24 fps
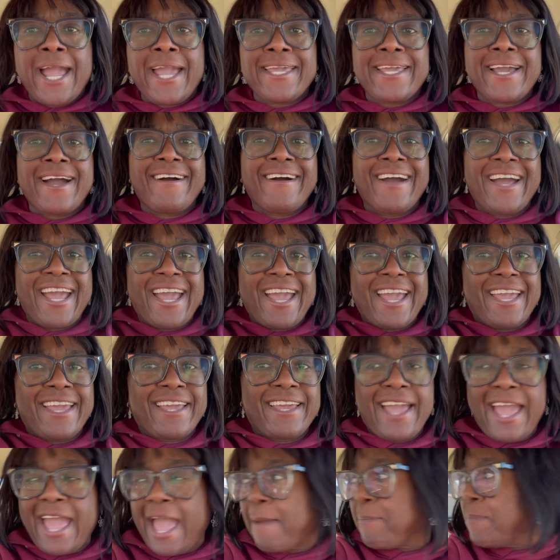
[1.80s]
y'all hang.
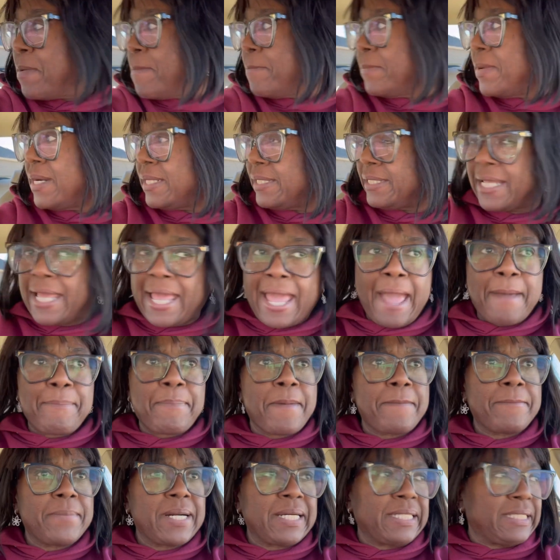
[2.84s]
Happy Monday.
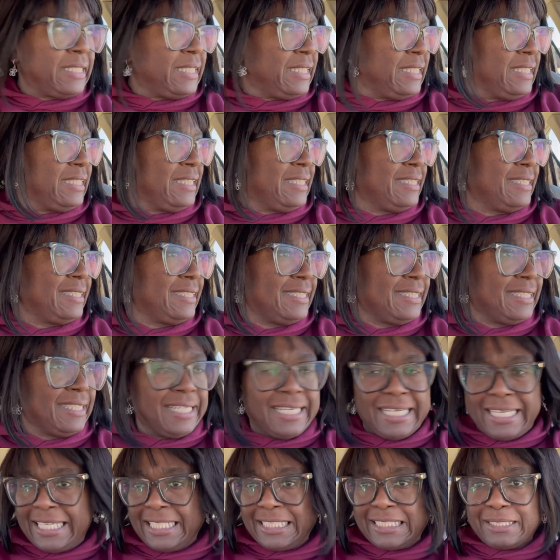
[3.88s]
Happy Monday.
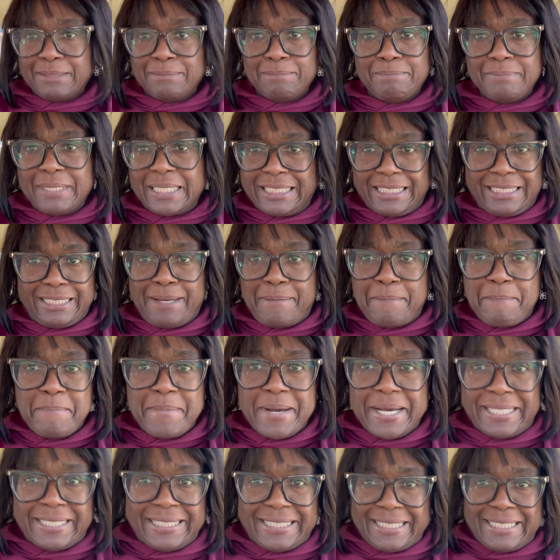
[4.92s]
It's Mission
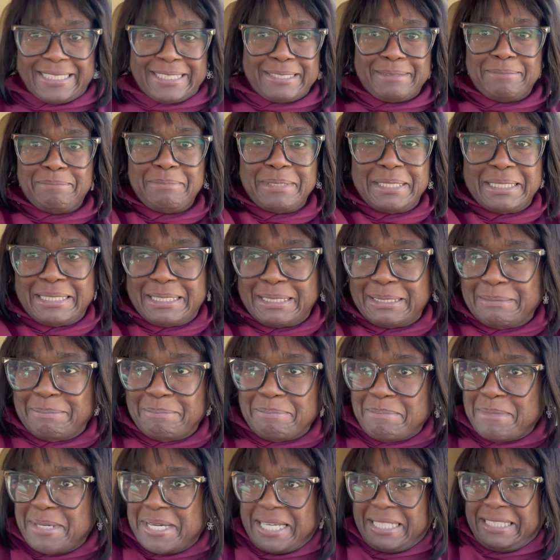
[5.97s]
Monday. It's
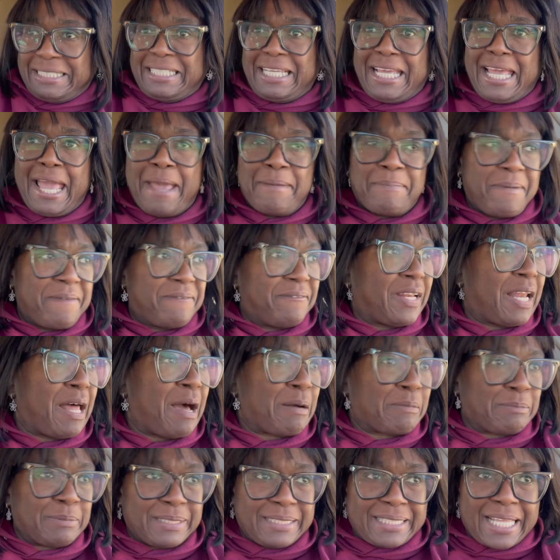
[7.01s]
Mission Monday. Happy
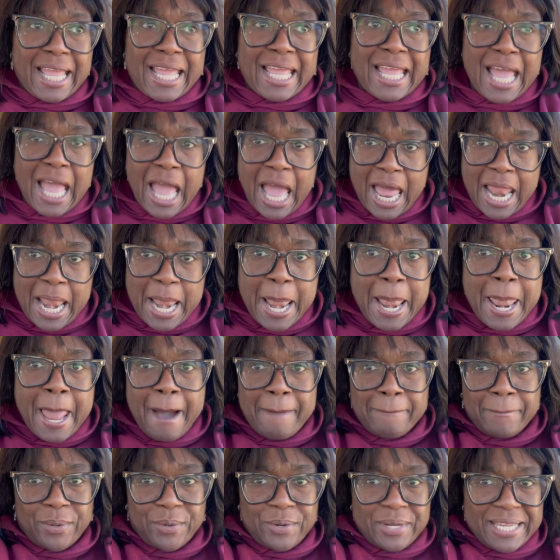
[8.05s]
Blogger's Day
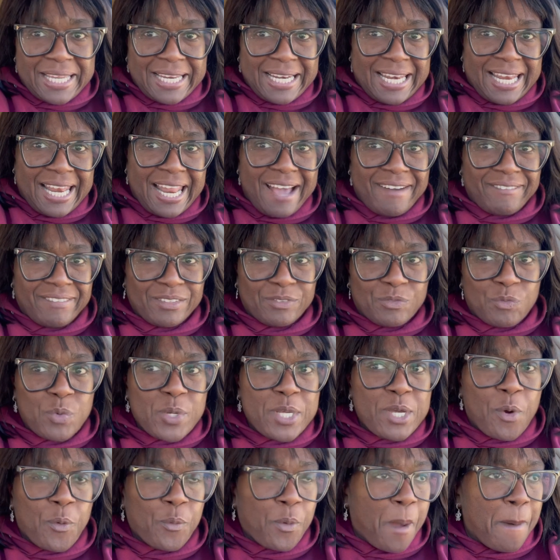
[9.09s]
number eleven.
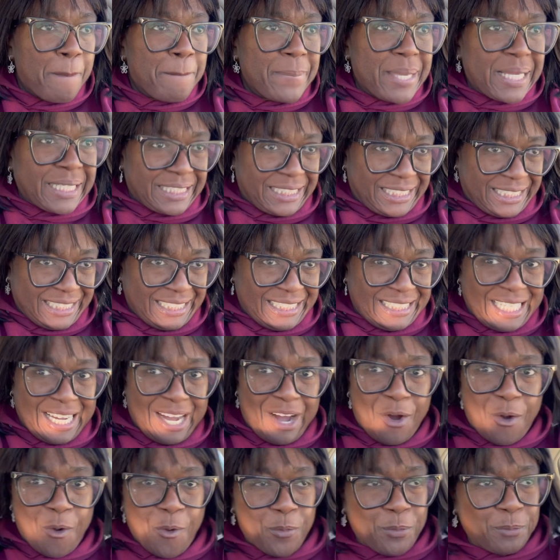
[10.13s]
We on a mission,
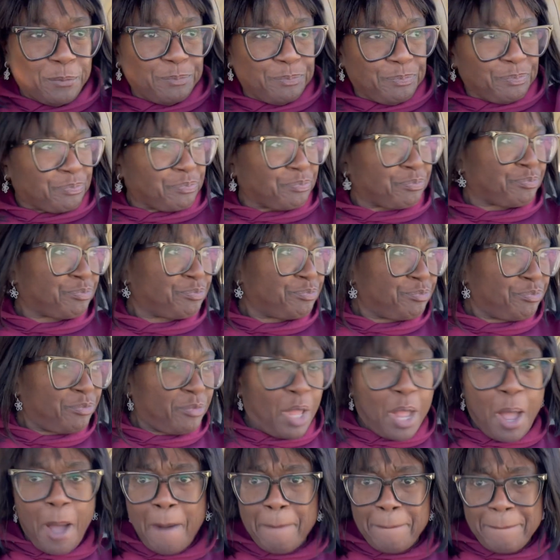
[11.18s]
y'all.
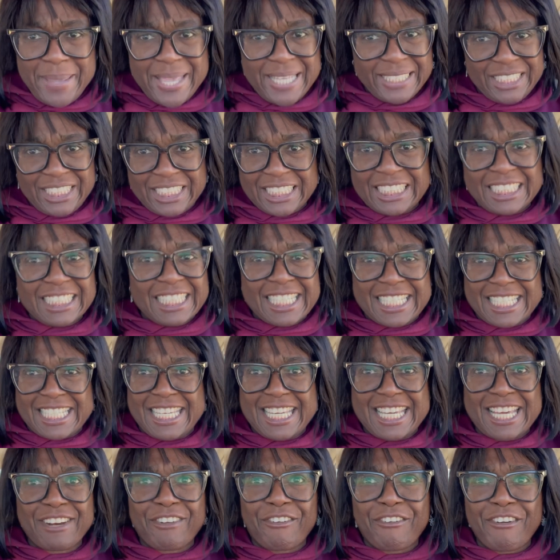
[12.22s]
A mission to
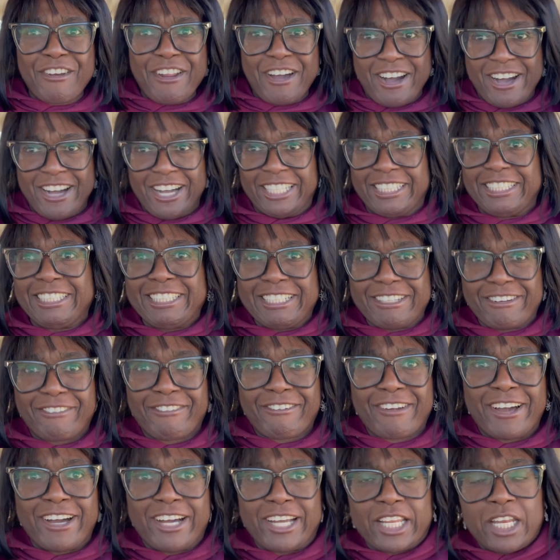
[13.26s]
get her done. Get her
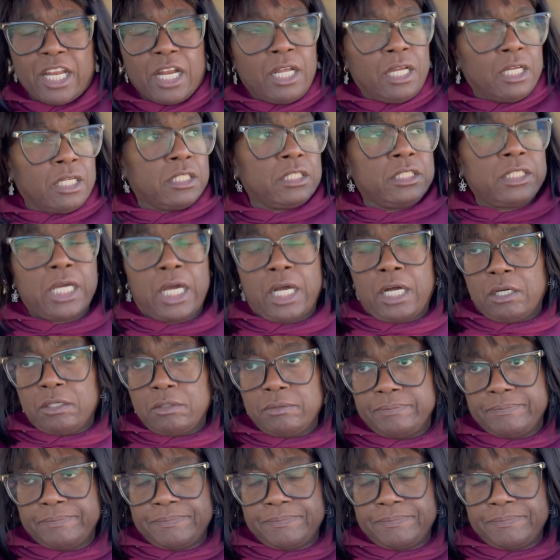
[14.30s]
done. Y'all,